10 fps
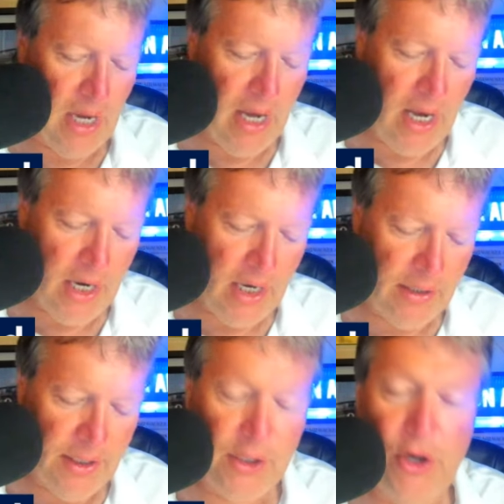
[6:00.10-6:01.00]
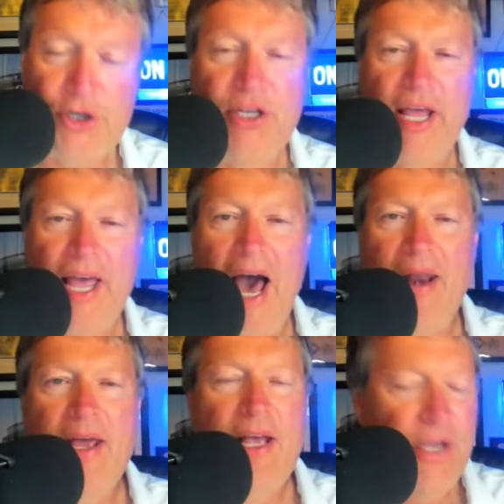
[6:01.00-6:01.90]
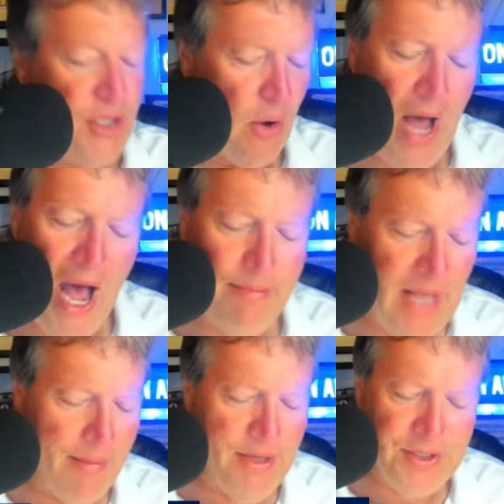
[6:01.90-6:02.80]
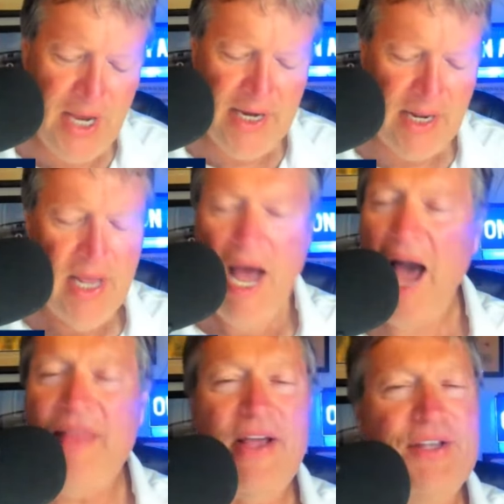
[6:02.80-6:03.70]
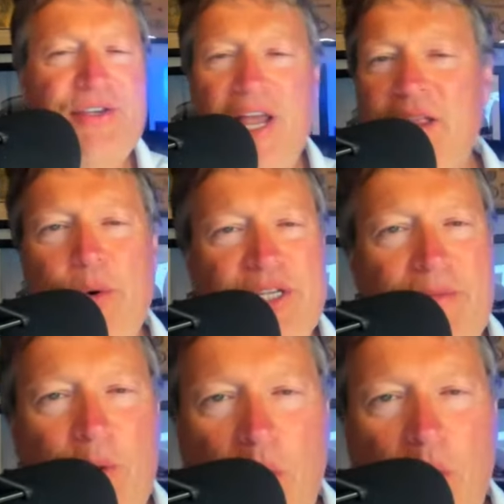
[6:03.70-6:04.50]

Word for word: uh, uh, the cushion they got. So I'm I'm just saying, I think it's St. Louis and